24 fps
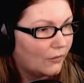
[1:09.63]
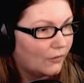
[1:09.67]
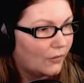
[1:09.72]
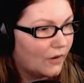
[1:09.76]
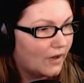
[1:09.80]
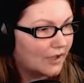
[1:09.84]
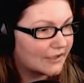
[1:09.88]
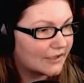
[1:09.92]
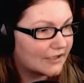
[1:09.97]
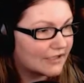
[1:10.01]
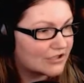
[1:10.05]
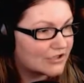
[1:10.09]

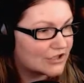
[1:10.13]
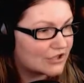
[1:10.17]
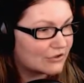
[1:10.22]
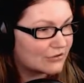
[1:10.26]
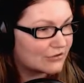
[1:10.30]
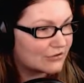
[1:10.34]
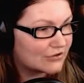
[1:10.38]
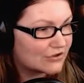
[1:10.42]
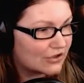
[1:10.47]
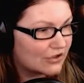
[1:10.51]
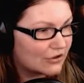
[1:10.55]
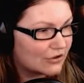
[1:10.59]
What did you
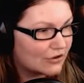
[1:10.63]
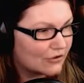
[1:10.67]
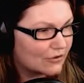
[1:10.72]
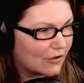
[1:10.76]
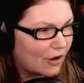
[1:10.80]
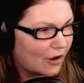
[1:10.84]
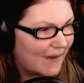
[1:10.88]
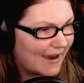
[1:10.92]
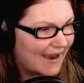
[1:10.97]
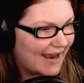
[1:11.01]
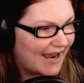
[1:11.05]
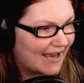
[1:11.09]
do? Oh,
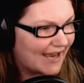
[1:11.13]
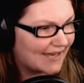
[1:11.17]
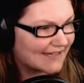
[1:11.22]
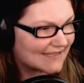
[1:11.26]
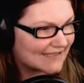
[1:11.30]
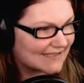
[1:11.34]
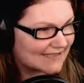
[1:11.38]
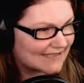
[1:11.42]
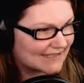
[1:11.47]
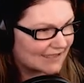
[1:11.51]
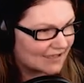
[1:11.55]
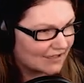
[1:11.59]
my hand is
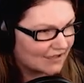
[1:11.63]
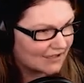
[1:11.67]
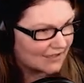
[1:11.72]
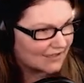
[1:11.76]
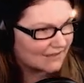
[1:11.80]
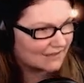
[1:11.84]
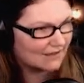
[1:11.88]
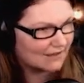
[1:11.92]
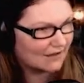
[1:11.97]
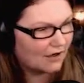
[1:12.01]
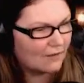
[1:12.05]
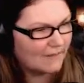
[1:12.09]
stuck. Help?
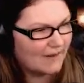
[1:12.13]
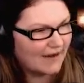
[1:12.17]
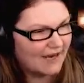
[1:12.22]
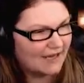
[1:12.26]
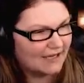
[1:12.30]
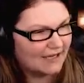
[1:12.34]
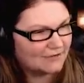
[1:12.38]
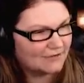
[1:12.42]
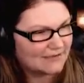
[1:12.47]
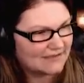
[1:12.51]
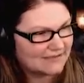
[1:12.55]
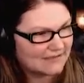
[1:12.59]
Oh, my hand
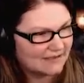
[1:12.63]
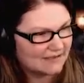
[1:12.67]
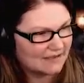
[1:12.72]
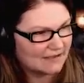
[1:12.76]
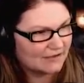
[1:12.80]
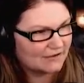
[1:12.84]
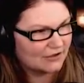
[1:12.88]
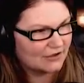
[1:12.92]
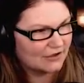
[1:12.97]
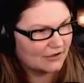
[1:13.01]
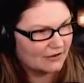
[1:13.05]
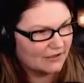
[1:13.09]
was stuck on the
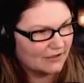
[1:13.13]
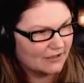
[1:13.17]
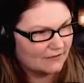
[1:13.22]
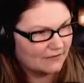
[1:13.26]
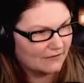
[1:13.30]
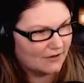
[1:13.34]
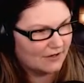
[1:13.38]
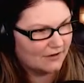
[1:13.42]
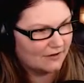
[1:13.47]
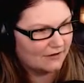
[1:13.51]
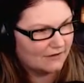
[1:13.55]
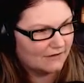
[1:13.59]
gurney
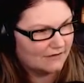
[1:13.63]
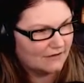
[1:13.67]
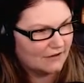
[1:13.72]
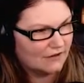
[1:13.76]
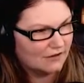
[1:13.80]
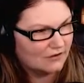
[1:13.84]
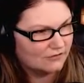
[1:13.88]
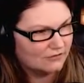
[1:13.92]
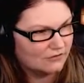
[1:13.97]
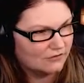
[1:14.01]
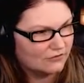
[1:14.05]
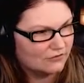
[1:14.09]
rail.
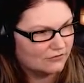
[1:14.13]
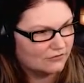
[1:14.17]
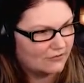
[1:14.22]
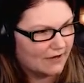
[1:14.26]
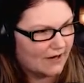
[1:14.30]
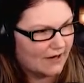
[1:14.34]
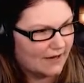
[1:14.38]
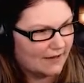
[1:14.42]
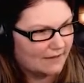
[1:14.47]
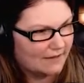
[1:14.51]
Oh crap! I just